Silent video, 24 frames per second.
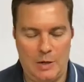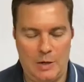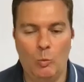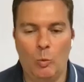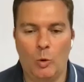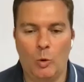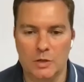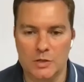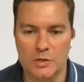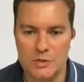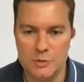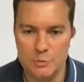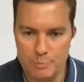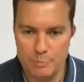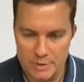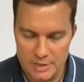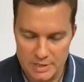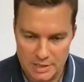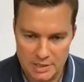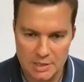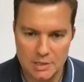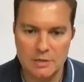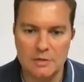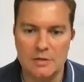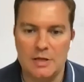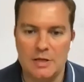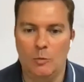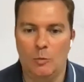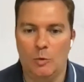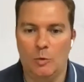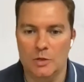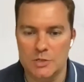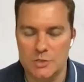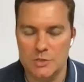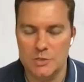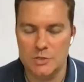they want to be here and they
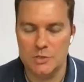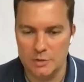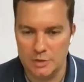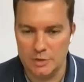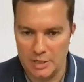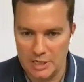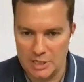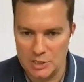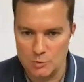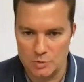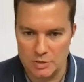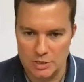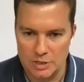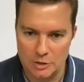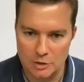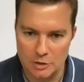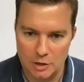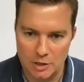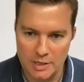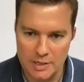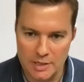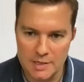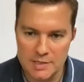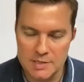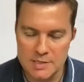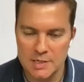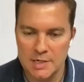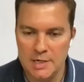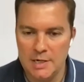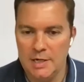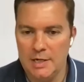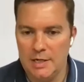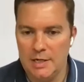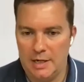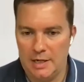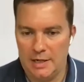want to engage with their colleagues.
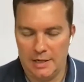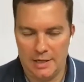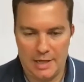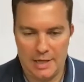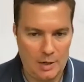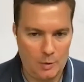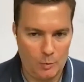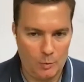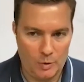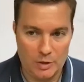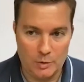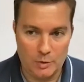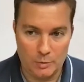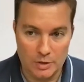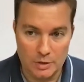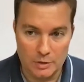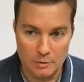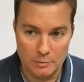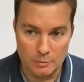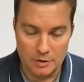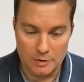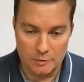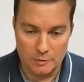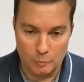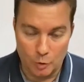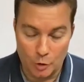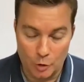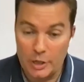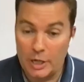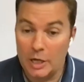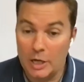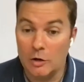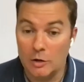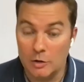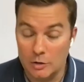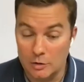And again, we're
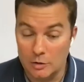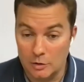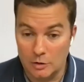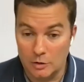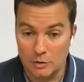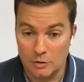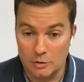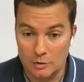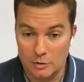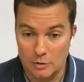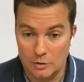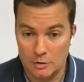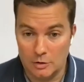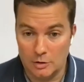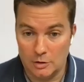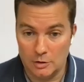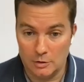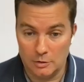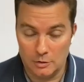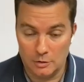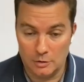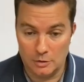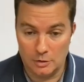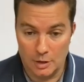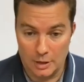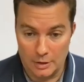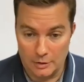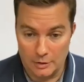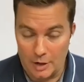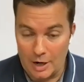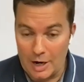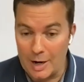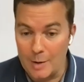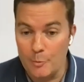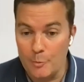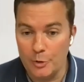working on
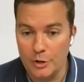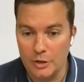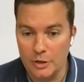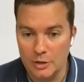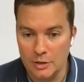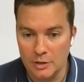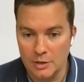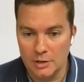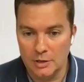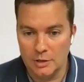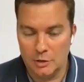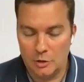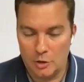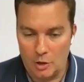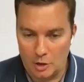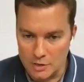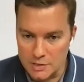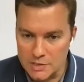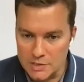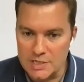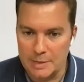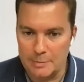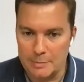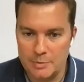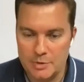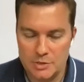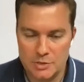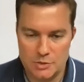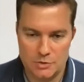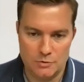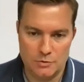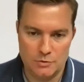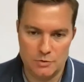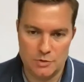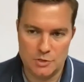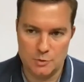a hybrid concept
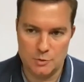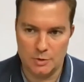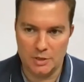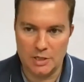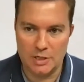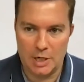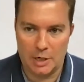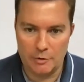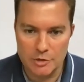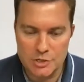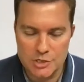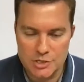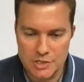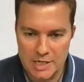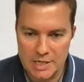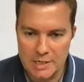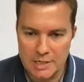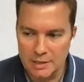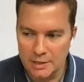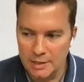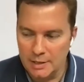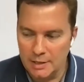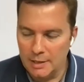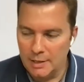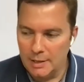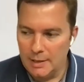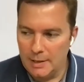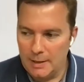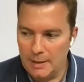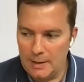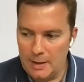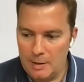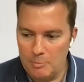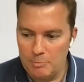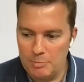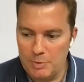to encourage that.
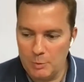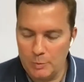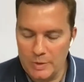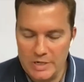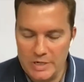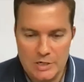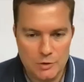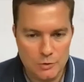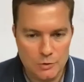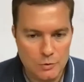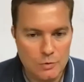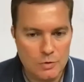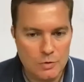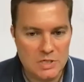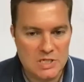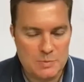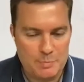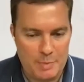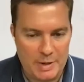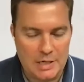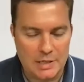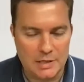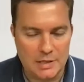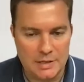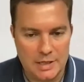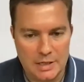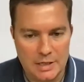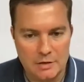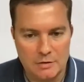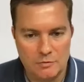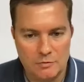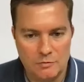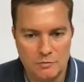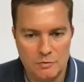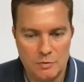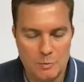But we do expect
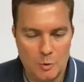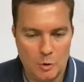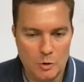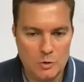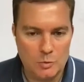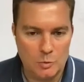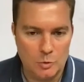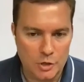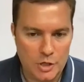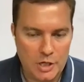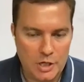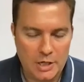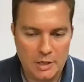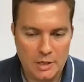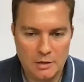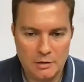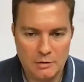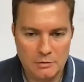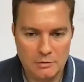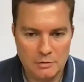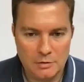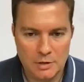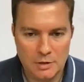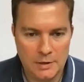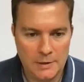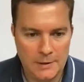that remote working,